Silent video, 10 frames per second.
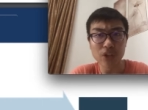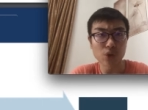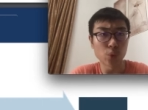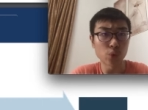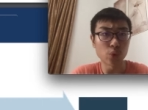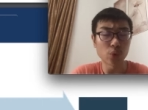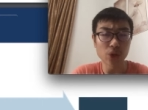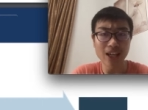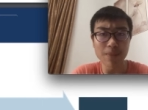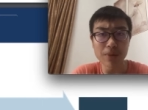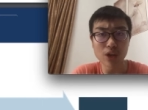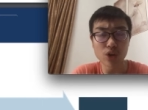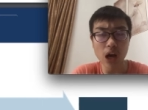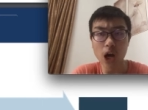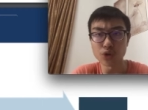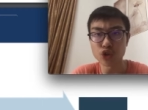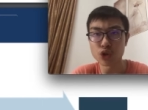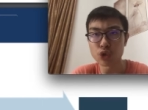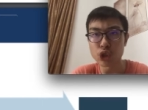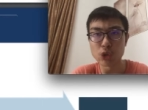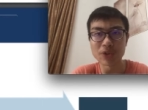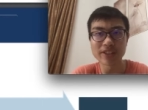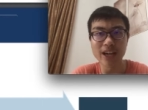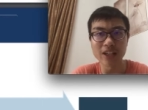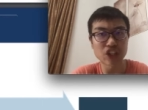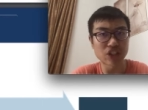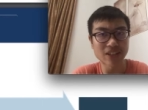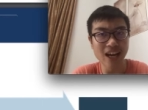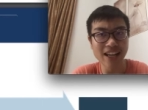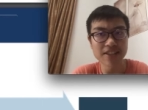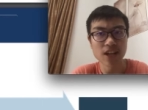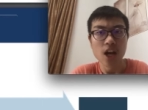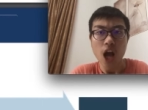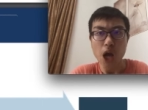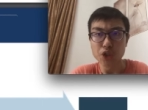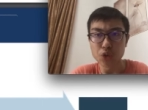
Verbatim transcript: you, you, it can be how to use some uh, designs, how to